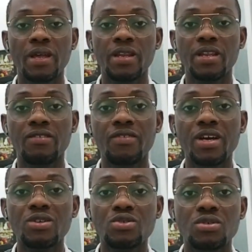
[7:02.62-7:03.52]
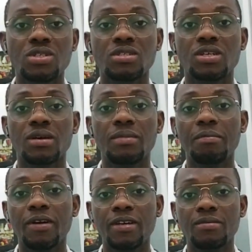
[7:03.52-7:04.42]
and the device uses
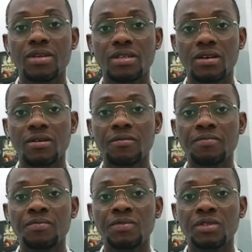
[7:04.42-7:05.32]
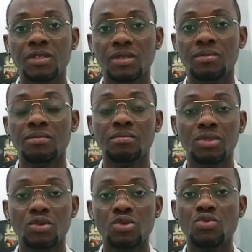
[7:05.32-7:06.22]
a pachymeter. Okay,
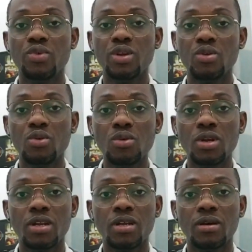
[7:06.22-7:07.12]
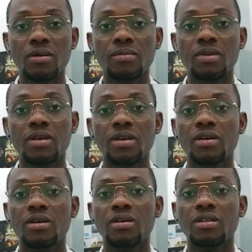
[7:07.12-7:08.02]
because we know that
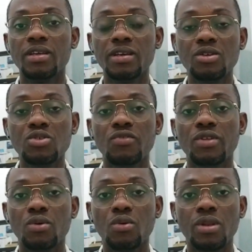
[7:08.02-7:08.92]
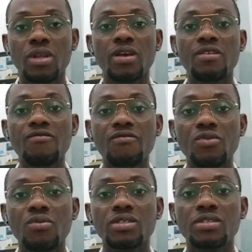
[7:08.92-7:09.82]
the thickness of the cornea
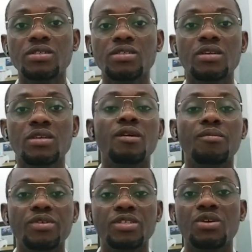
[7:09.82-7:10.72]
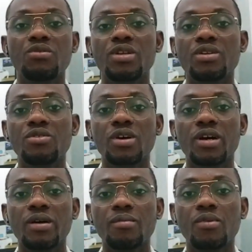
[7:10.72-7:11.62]
influences the pressure within
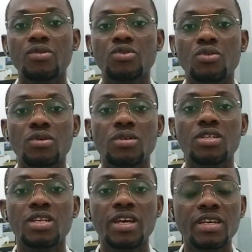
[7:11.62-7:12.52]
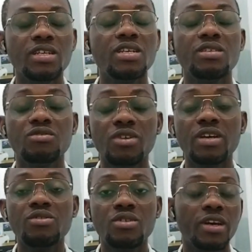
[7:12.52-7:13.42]
your eyeball. So in
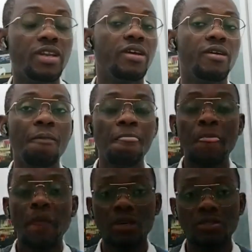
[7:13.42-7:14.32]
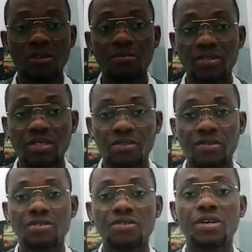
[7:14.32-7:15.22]
trying to get the actual pressure
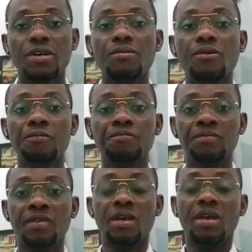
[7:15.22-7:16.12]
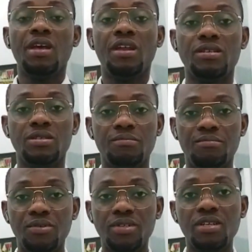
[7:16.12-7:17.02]
within your eyeball, it is
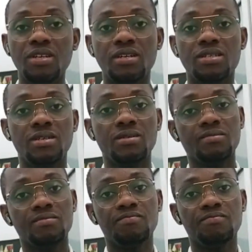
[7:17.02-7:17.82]
important that